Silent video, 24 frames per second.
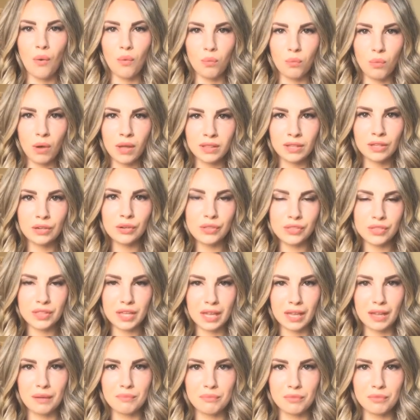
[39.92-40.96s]
One little
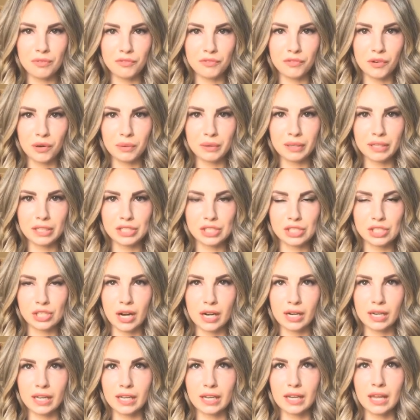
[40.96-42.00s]
thing before we get
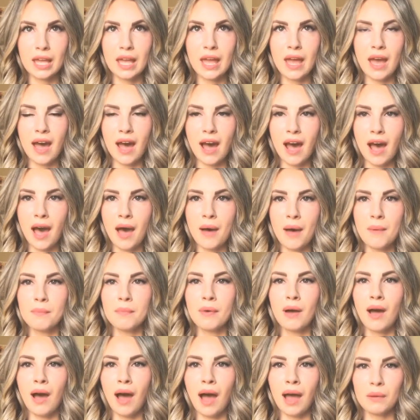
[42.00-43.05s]
started,
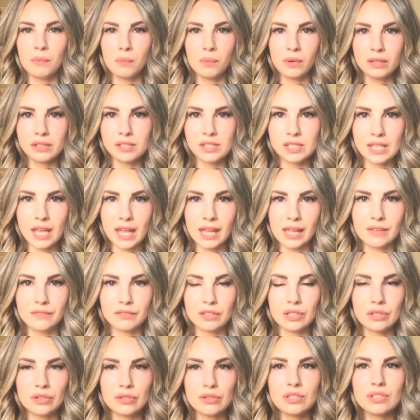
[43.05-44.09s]
I will say if
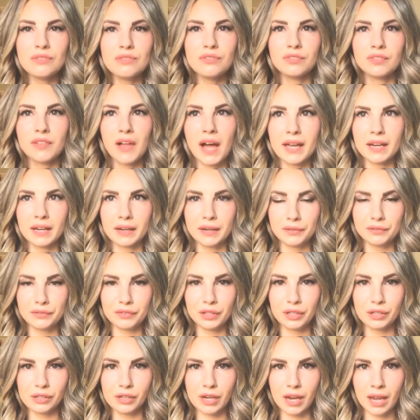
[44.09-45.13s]
you use a flat iron
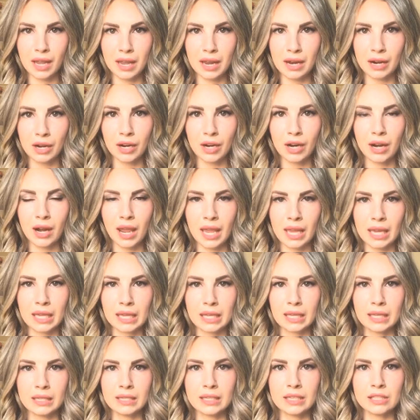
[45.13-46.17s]
for your hair
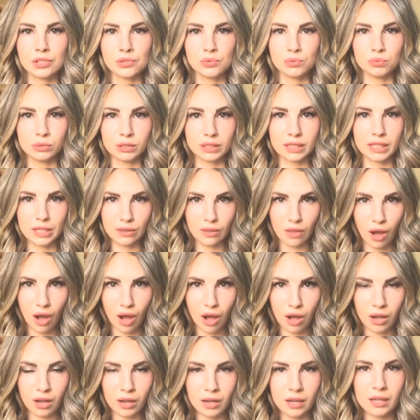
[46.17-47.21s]
and it's really
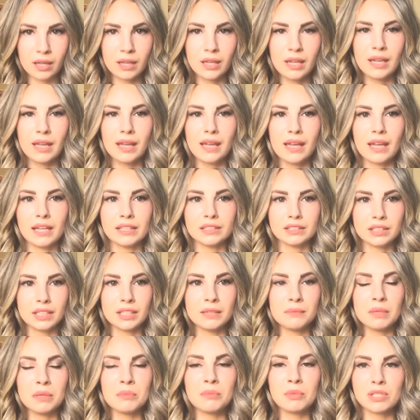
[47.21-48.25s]
long, it's going
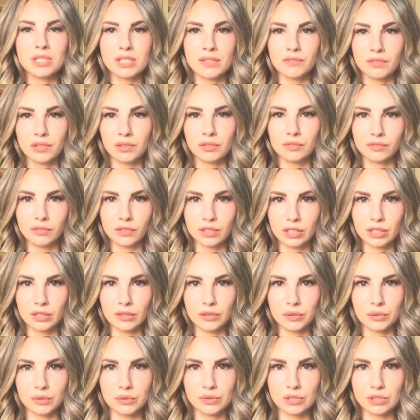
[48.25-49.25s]
to be more difficult for you